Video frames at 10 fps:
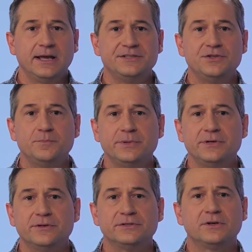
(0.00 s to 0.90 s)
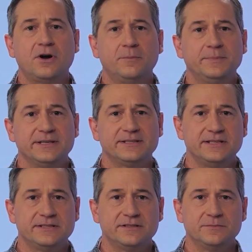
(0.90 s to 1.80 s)
As you build complex
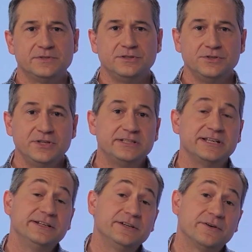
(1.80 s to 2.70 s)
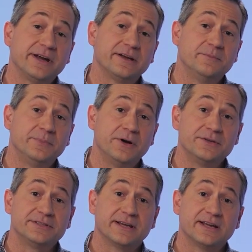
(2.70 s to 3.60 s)
systems, you need to integrate
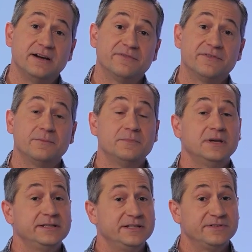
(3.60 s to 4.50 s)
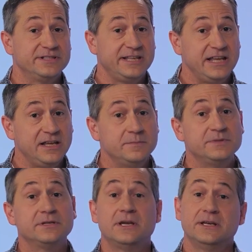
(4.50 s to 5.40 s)
components that come from different
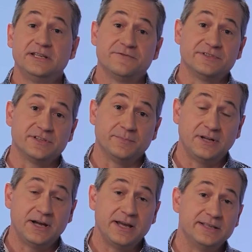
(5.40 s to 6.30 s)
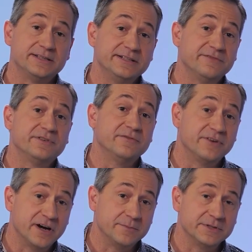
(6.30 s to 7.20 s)
teams, different suppliers, and different
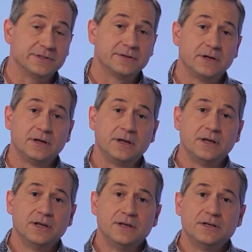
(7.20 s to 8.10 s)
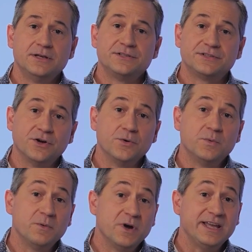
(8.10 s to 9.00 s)
environments. So
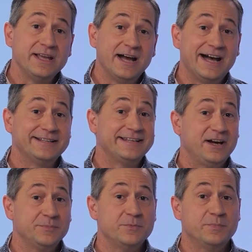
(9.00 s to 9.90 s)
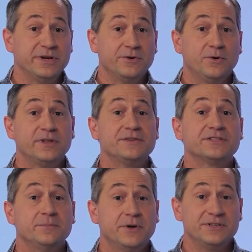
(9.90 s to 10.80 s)
we're working hard to help you bring all those
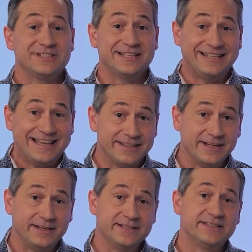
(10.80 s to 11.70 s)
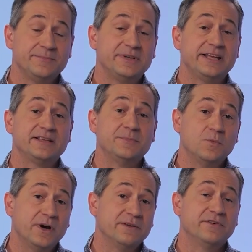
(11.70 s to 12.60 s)
components together and simulate them
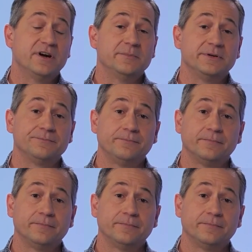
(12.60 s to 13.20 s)
in one environment.